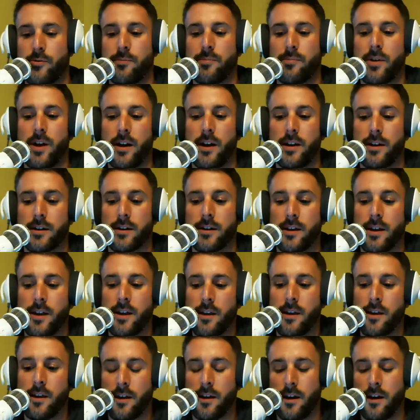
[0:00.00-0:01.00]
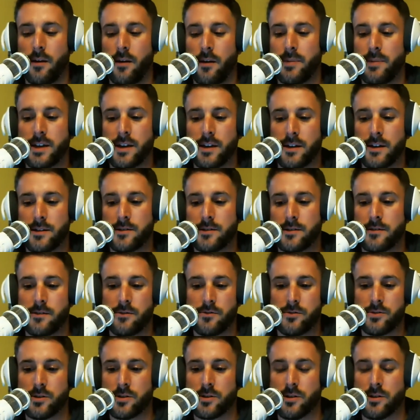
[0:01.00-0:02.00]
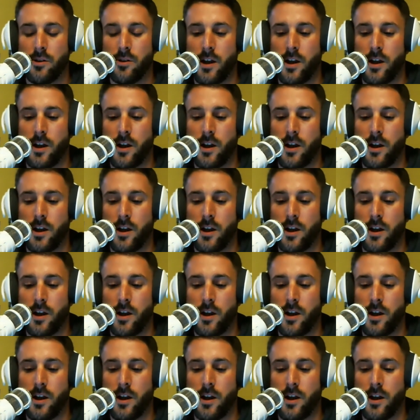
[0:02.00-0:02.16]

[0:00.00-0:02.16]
a product because there's just a